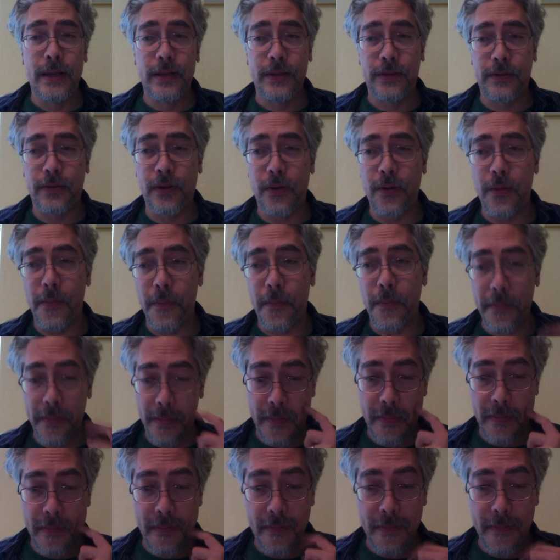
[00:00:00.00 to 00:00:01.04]
So
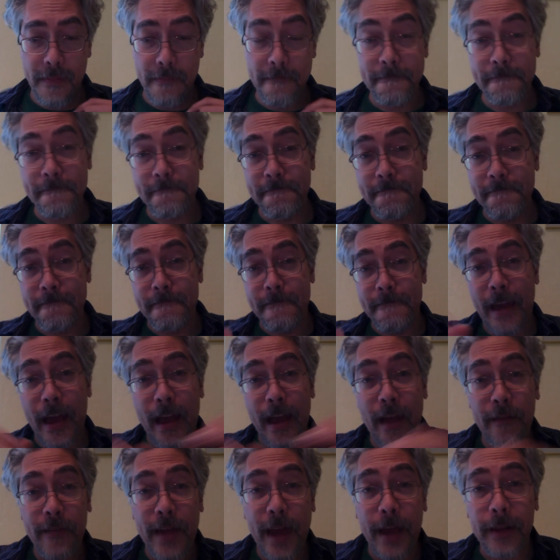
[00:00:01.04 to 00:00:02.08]

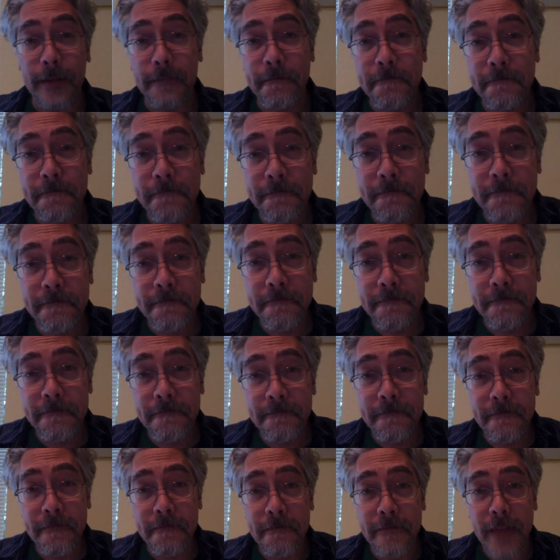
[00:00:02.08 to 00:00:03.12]
have at
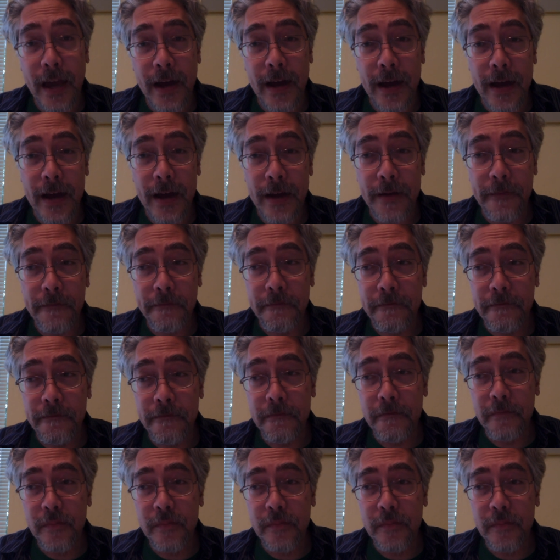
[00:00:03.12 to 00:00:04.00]
it.